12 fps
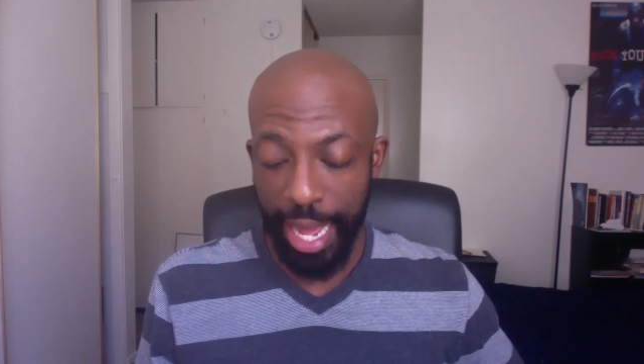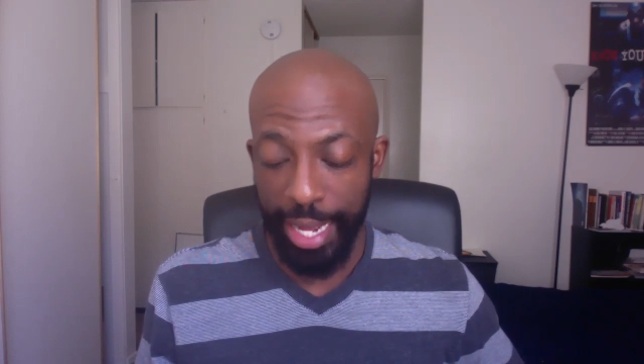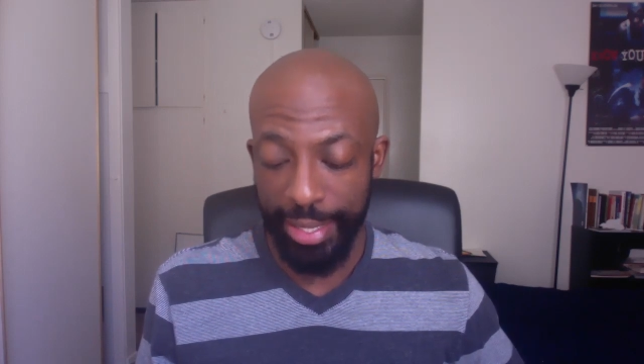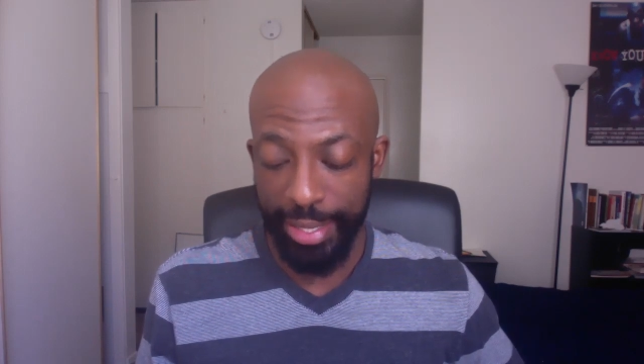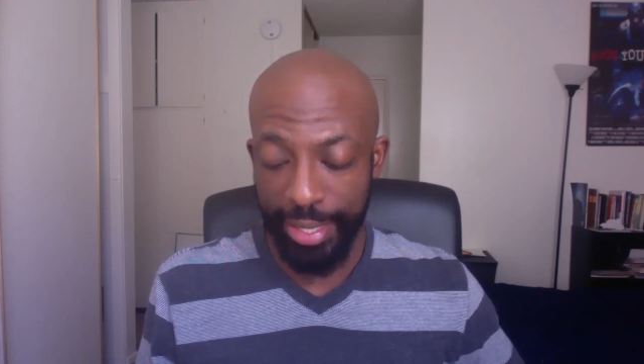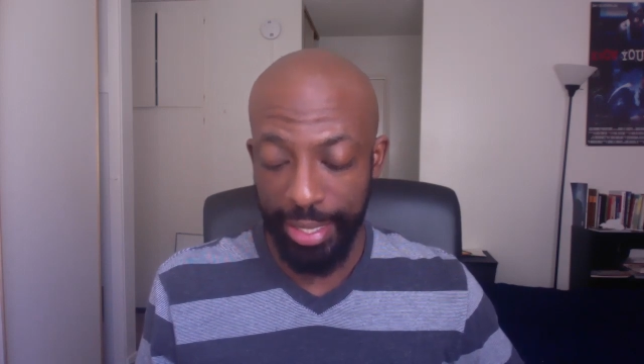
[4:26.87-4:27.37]

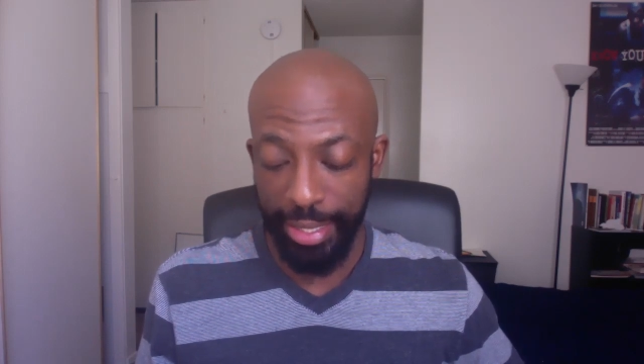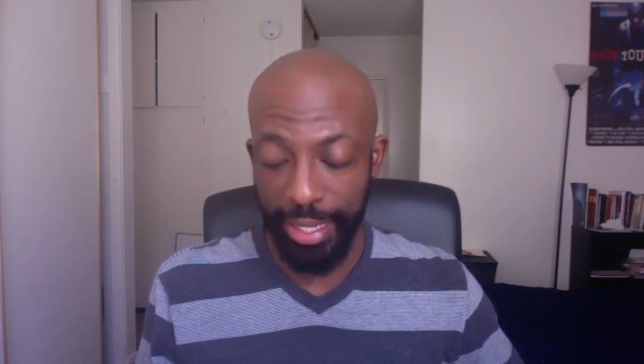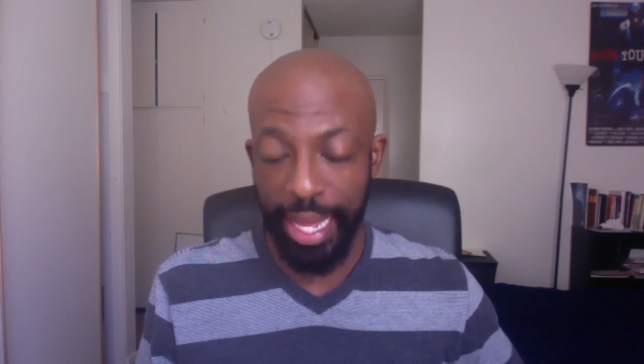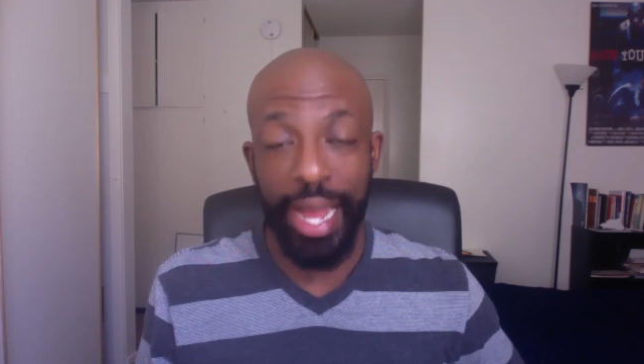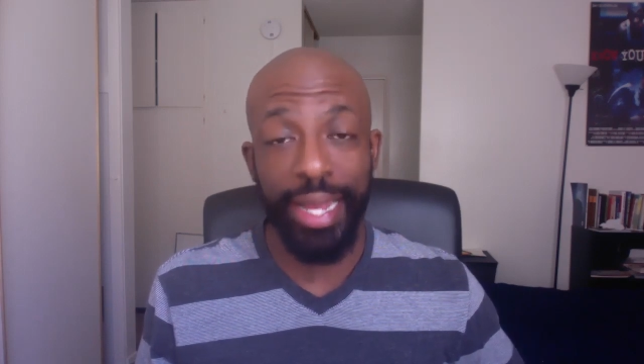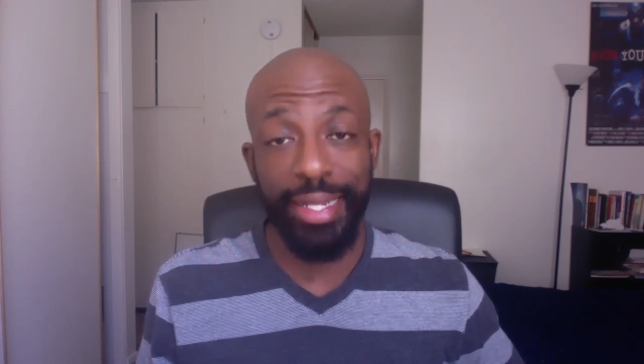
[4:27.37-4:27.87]
IC,
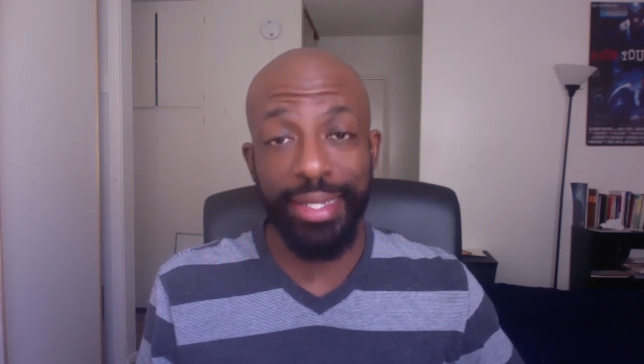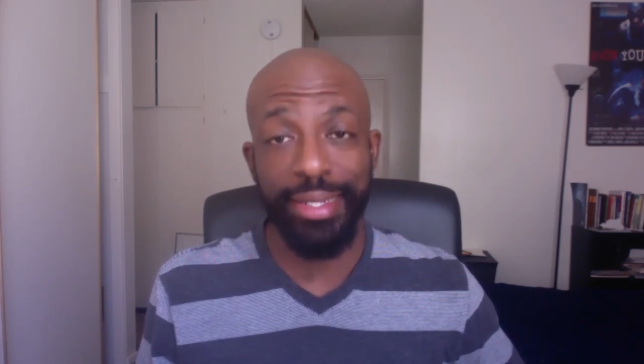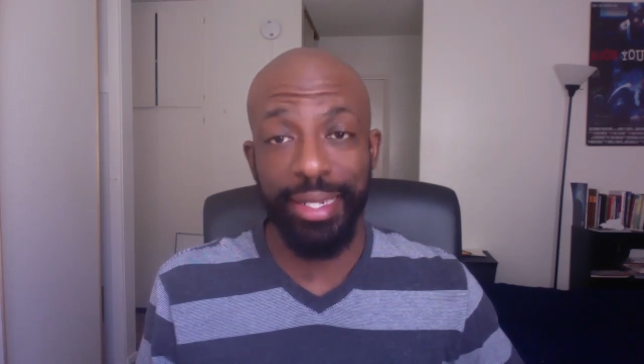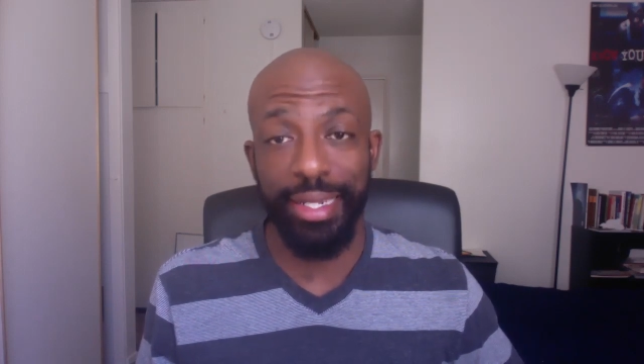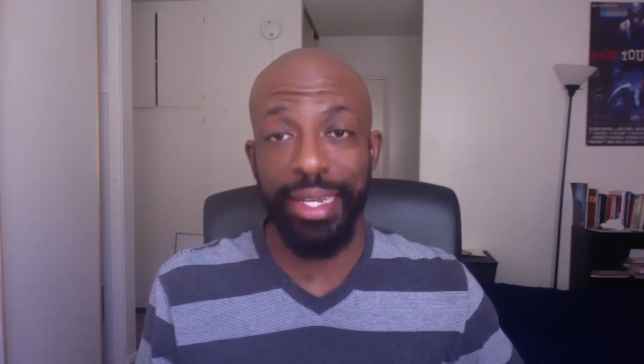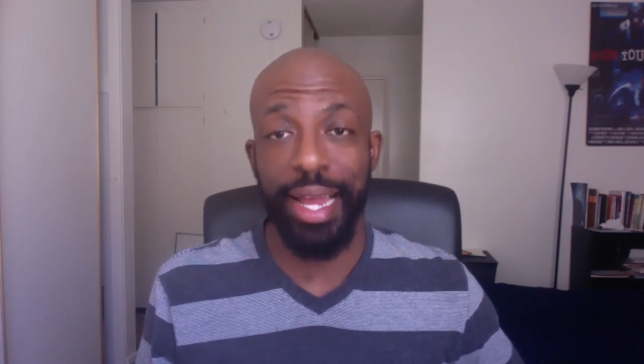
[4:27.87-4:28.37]

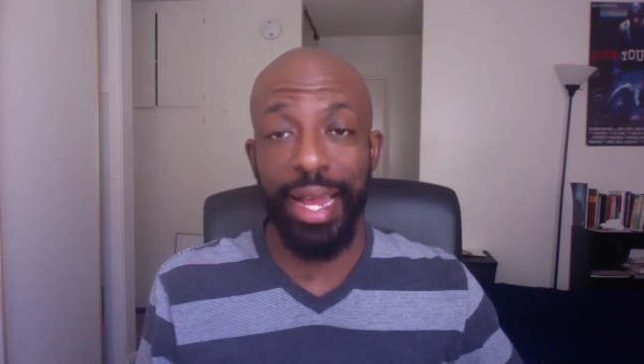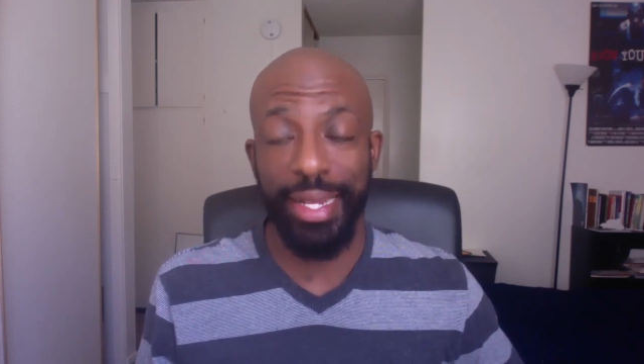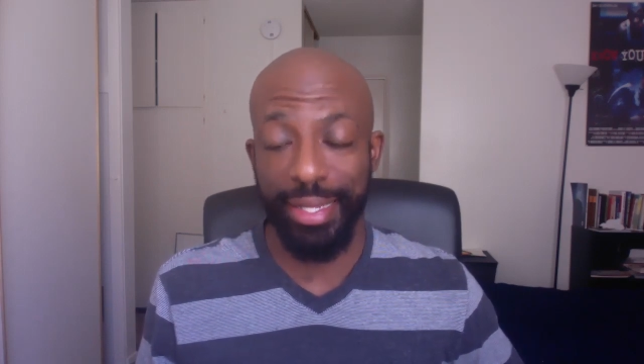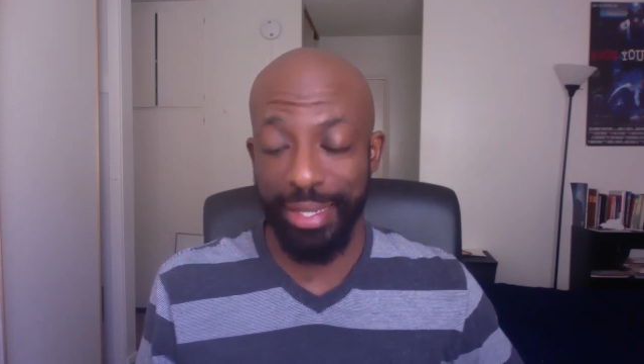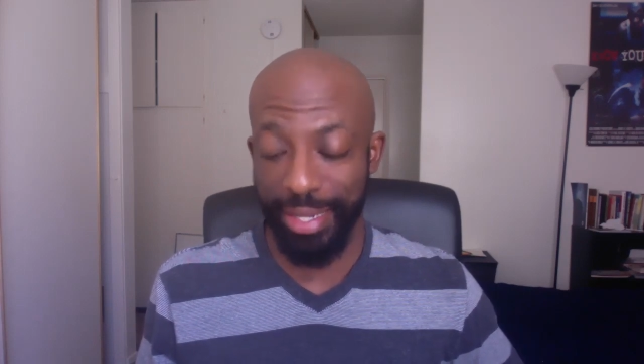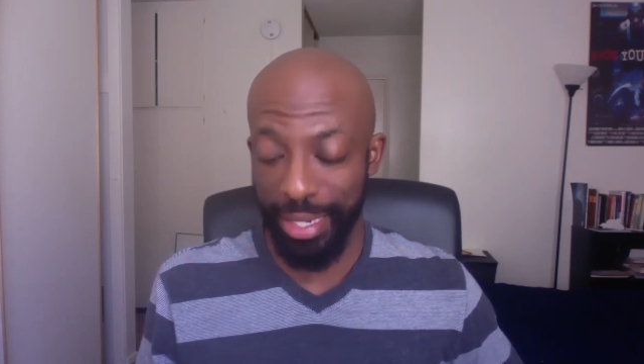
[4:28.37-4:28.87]
IC,
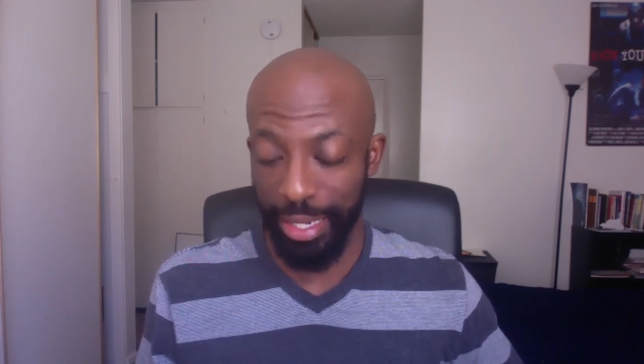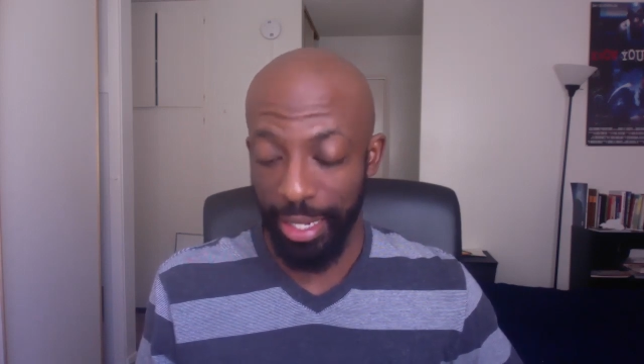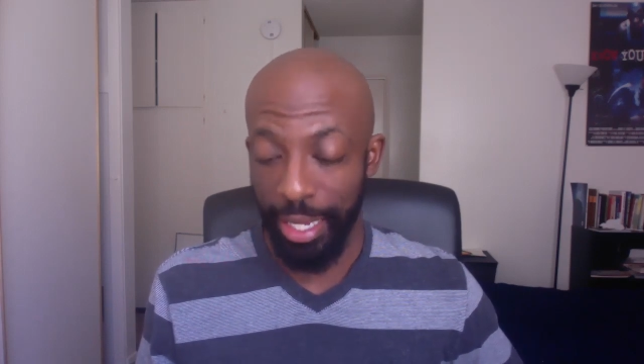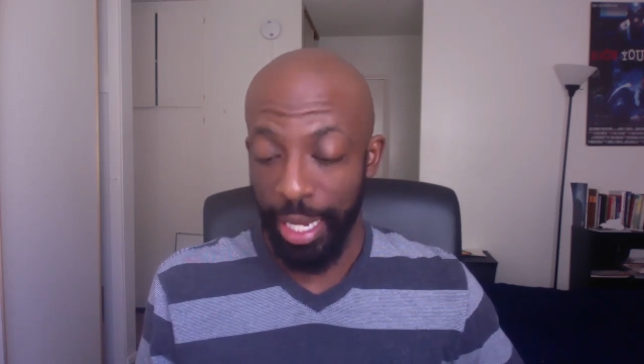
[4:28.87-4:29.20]
IC,